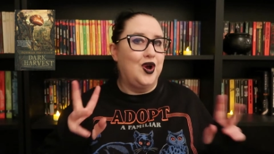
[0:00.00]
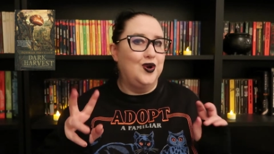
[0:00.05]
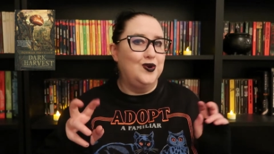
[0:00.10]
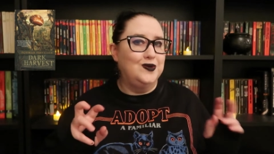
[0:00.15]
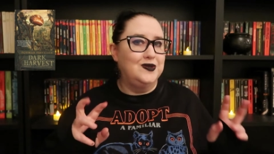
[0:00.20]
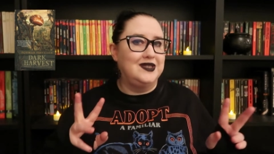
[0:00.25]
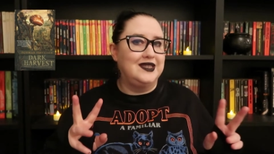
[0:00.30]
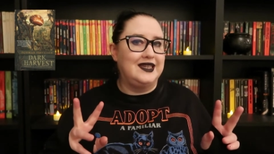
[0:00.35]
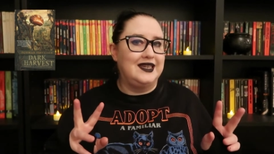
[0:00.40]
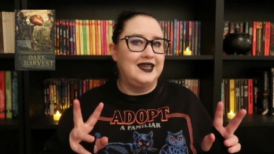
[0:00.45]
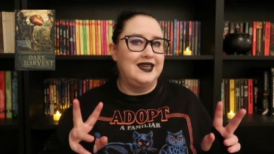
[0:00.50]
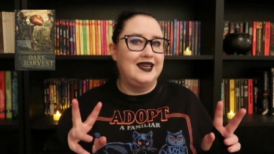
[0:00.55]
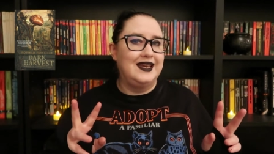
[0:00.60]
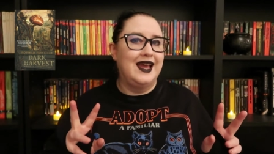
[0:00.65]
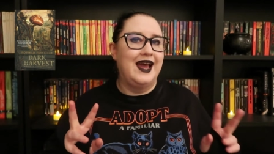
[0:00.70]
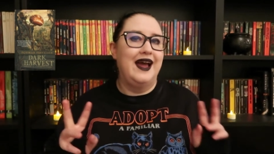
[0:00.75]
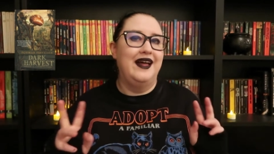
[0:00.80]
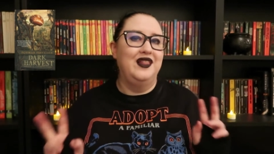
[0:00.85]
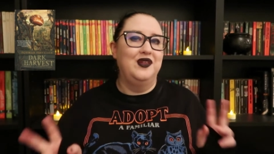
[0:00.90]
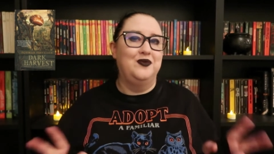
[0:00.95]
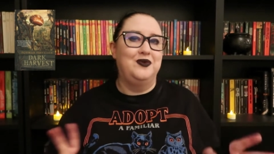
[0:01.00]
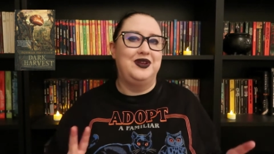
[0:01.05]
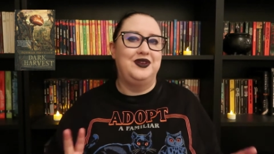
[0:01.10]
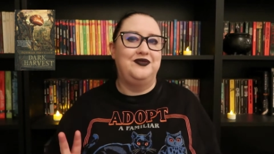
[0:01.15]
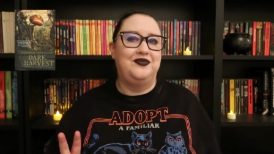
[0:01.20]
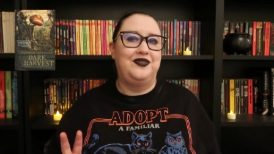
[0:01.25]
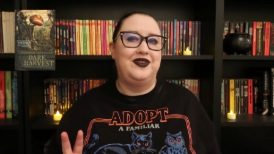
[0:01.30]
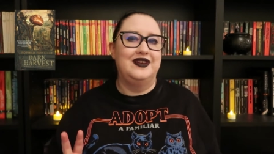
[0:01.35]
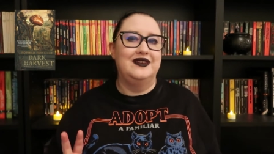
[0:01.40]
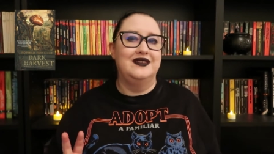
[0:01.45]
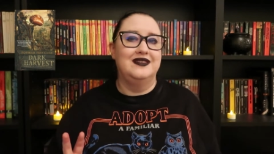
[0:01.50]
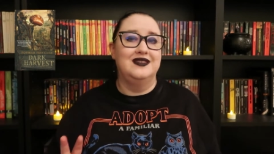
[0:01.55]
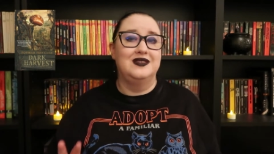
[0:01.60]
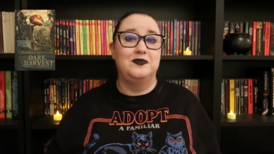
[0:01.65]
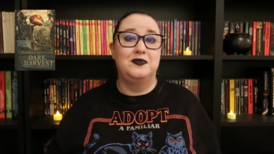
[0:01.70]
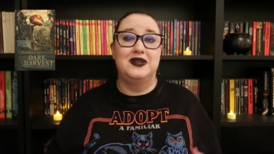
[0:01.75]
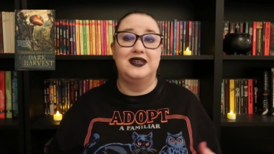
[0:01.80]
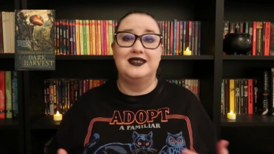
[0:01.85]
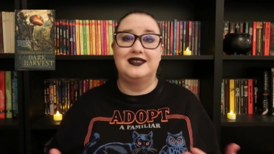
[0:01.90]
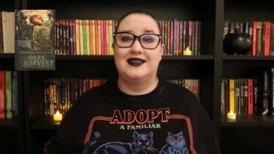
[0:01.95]
cozy Halloween
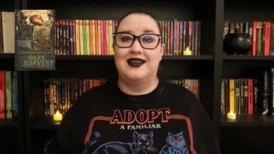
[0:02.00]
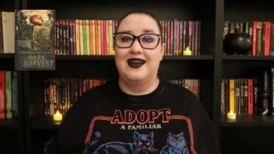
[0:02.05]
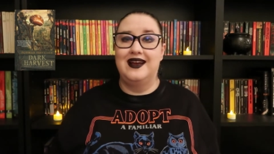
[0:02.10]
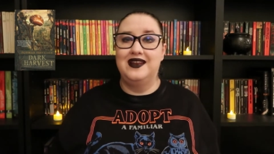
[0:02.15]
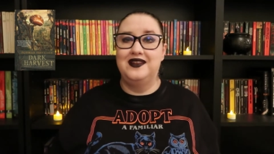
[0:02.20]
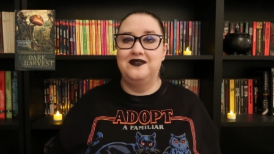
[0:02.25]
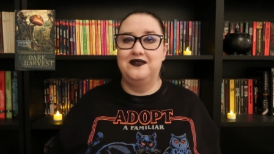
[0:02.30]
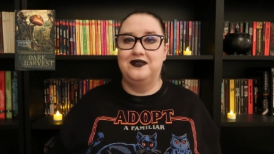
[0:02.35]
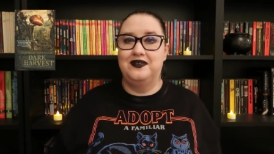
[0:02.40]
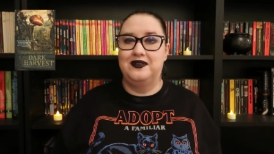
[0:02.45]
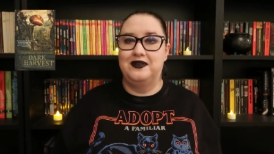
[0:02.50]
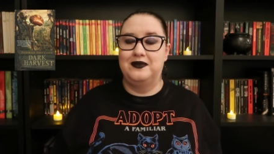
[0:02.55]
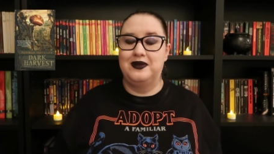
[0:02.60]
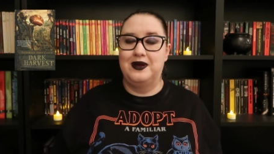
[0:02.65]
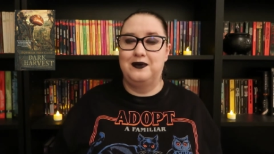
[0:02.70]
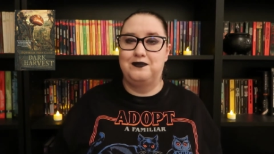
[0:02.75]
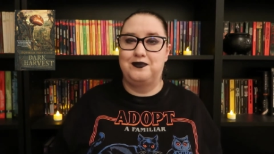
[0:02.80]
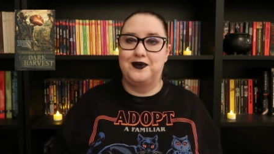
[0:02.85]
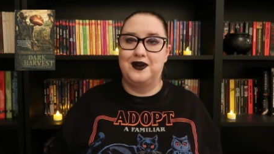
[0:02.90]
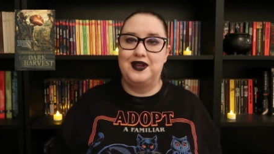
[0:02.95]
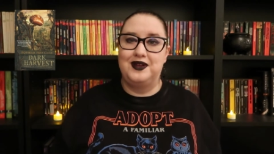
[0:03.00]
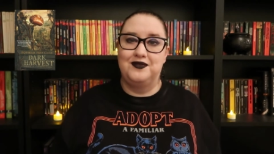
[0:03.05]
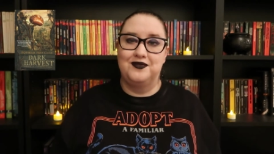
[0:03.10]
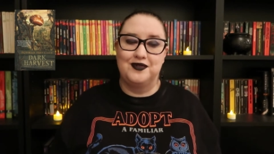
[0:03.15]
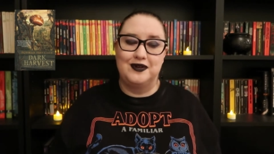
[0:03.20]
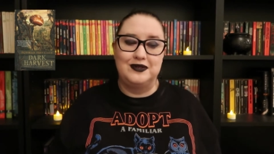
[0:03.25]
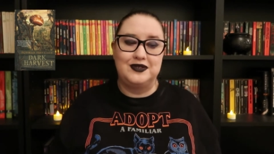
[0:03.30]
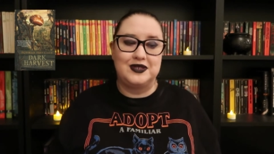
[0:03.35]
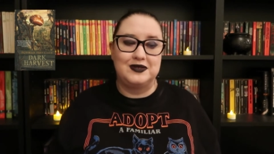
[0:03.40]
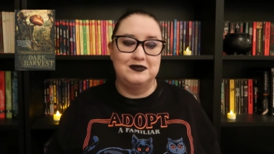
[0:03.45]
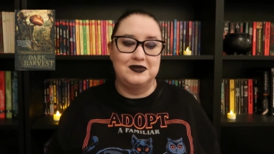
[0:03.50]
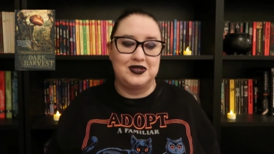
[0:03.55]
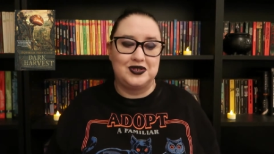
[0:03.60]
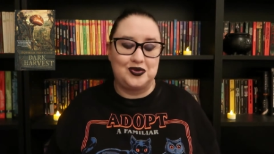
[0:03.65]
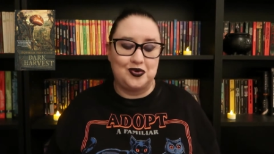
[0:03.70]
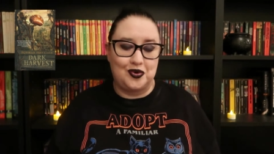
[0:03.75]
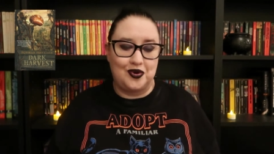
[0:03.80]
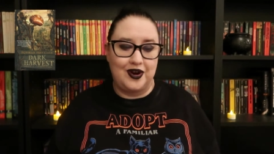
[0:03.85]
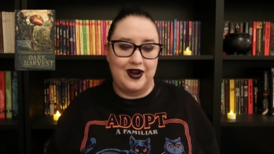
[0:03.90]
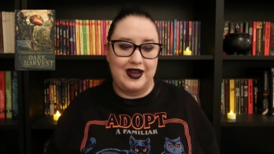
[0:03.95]
feels, but it's kind of a, a, pretty gruesome
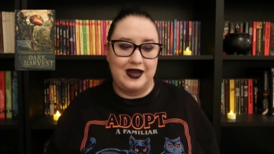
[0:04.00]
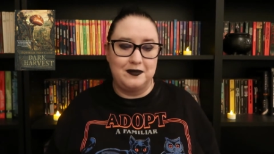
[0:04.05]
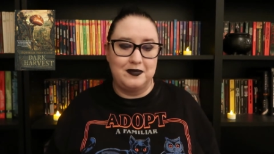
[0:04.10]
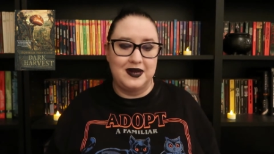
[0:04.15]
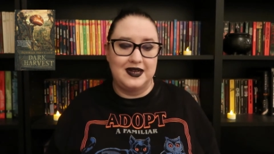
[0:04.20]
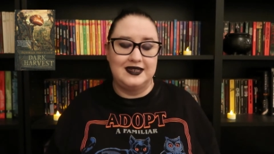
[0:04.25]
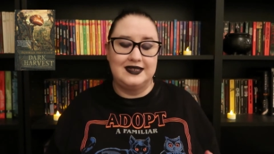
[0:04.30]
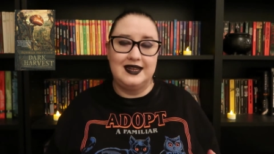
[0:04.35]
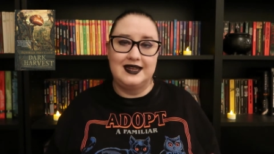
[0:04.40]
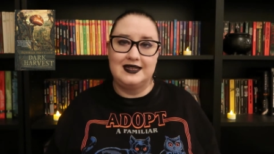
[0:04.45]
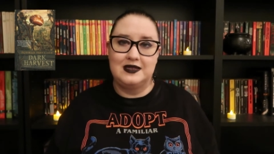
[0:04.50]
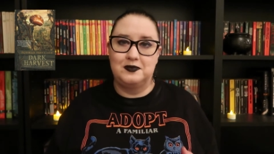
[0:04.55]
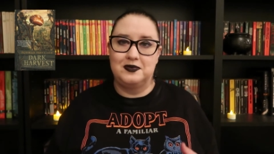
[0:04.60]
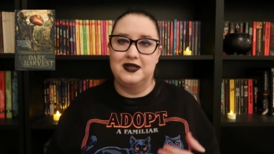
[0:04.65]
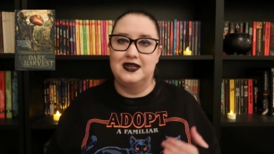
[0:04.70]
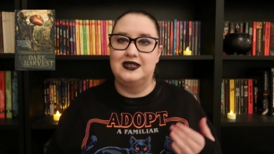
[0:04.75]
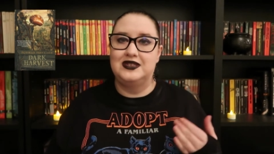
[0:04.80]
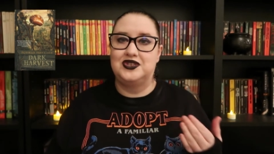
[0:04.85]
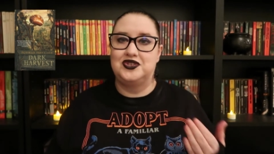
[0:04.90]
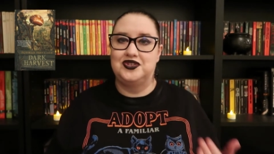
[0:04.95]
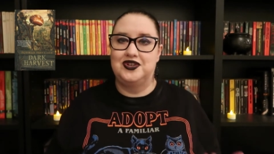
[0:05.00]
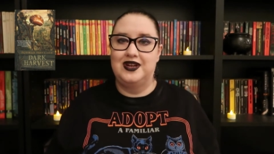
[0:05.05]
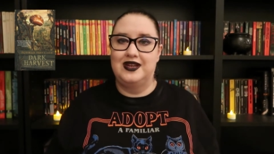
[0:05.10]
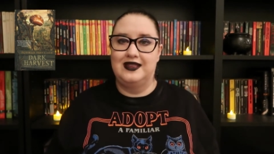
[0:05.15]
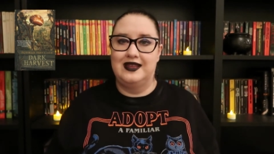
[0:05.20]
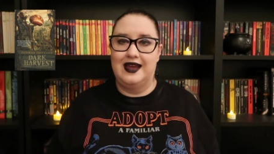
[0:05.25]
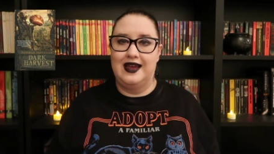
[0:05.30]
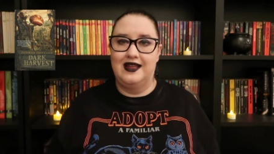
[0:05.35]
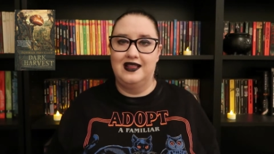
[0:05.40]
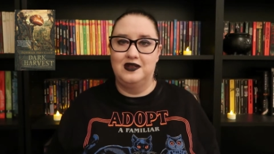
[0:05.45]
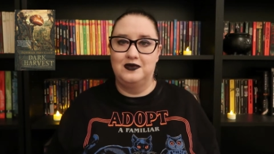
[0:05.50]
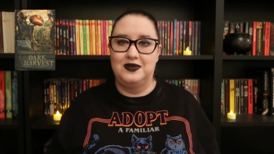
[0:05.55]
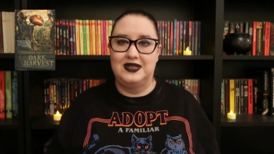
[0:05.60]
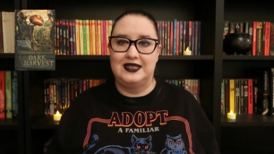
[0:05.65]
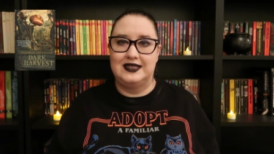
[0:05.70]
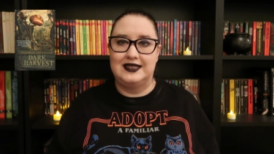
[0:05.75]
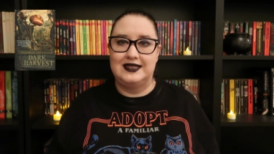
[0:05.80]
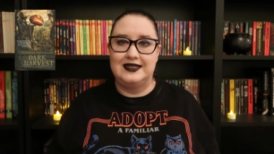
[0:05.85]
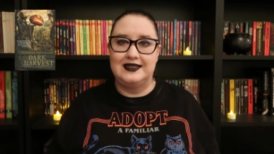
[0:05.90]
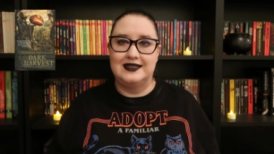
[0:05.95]
story, but it takes place during the
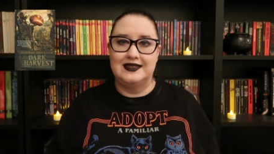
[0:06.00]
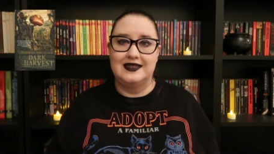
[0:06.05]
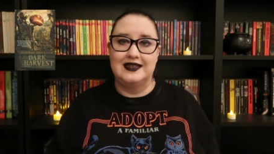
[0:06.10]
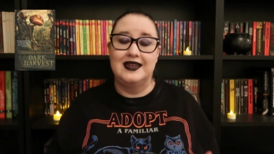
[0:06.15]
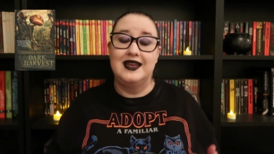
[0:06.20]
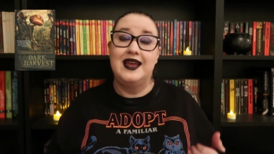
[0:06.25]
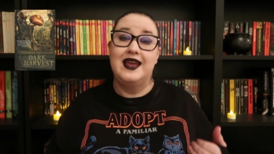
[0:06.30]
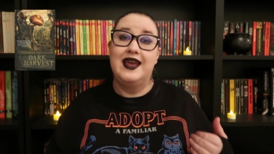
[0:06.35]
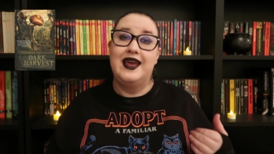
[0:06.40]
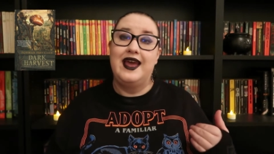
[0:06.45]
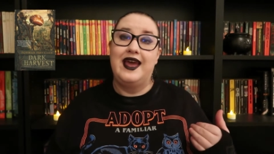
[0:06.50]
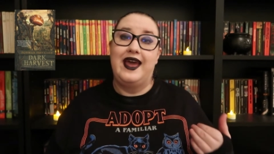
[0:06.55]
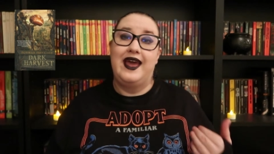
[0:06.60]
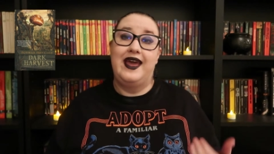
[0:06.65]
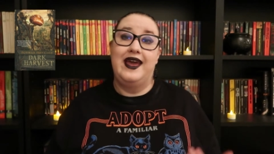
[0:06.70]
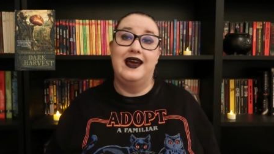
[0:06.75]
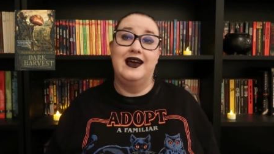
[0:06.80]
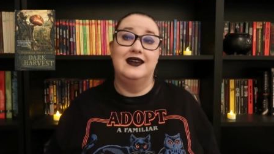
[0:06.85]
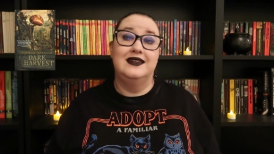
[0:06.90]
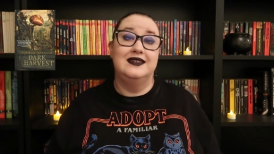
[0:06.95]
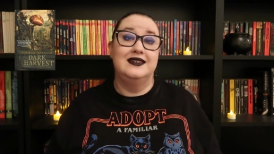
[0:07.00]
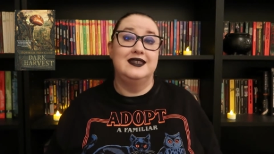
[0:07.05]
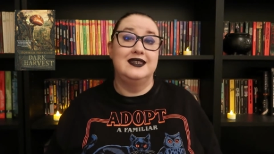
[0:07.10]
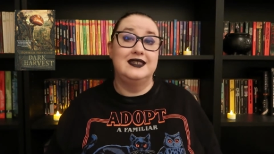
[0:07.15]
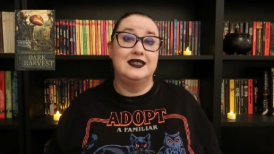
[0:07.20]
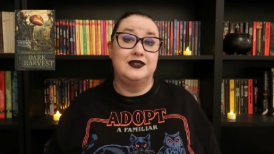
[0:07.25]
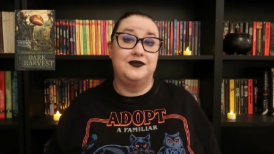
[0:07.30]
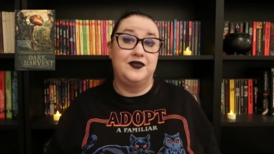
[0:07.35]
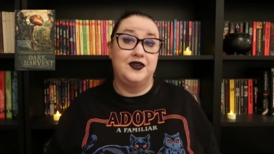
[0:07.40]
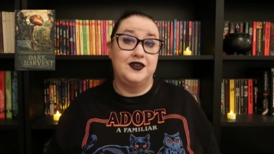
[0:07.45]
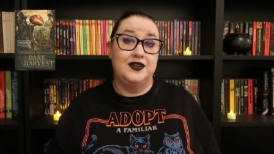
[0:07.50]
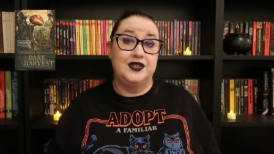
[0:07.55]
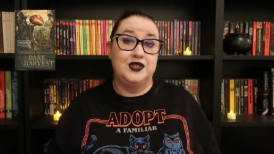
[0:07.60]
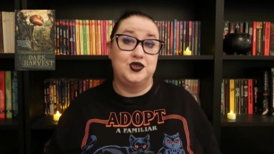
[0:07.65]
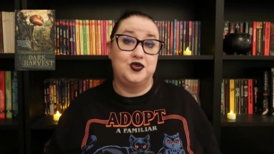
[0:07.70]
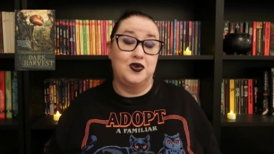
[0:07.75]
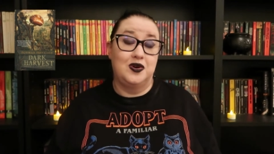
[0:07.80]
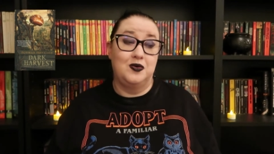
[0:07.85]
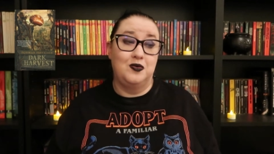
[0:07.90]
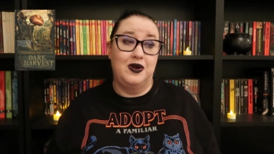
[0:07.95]
Halloween season, and it's a very
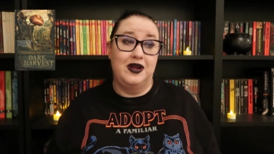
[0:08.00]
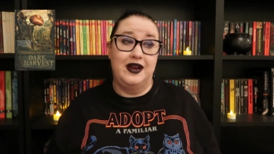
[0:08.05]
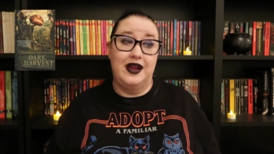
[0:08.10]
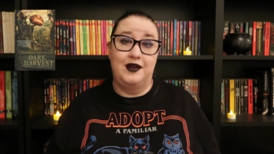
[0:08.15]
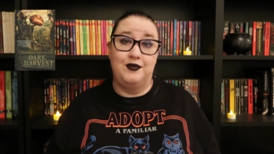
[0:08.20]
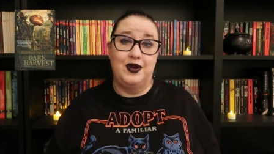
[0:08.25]
short one.